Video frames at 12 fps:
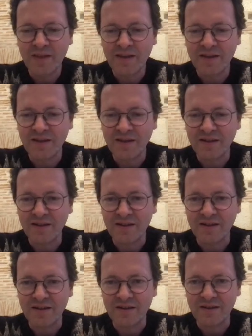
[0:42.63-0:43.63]

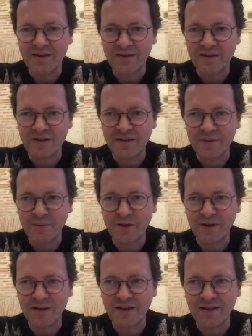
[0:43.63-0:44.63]
I've
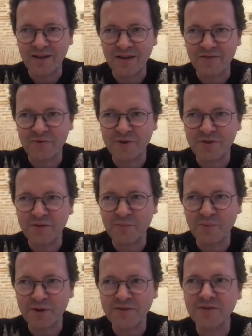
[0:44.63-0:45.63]
written
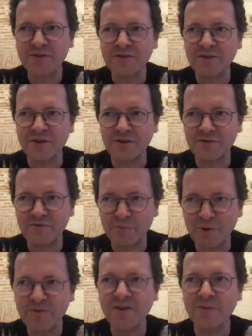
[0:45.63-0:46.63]
parts of
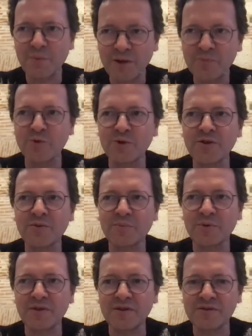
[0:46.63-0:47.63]
more than one book,
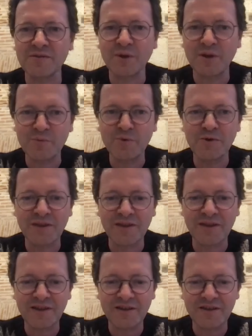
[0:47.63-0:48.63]
but there is one book
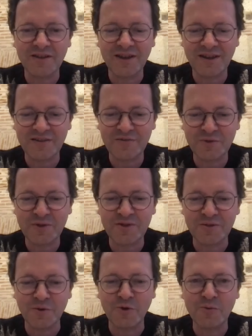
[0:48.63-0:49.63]
that I have
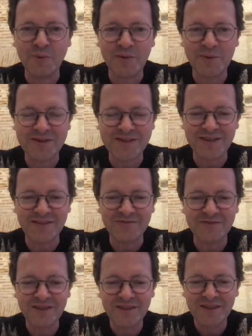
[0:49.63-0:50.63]
written all by
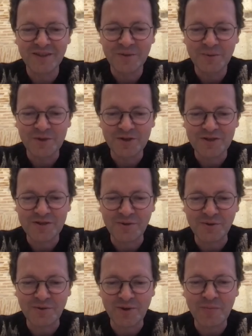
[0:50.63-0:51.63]
myself, which is
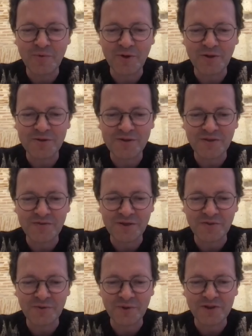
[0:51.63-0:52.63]
called The Leprechauns of
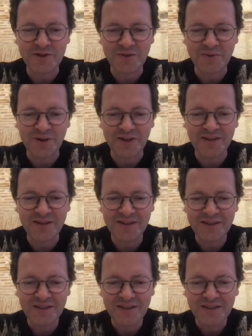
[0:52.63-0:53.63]
Software Engineering.
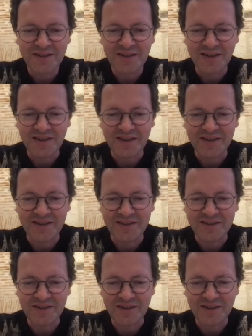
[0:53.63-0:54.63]

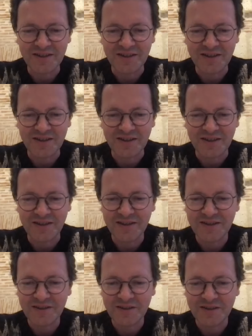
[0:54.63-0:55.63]
And
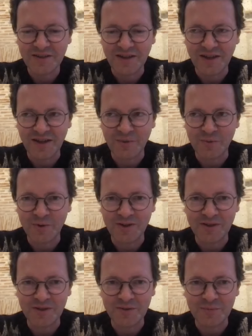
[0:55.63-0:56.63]
I
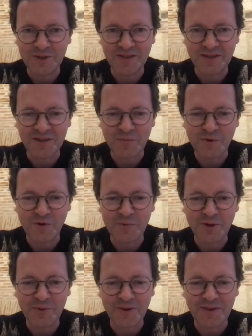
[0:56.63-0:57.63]
will be telling more
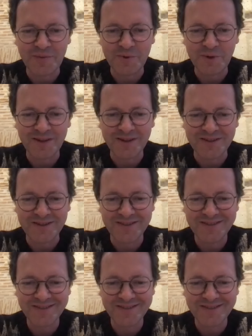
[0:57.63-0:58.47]
about what that book is.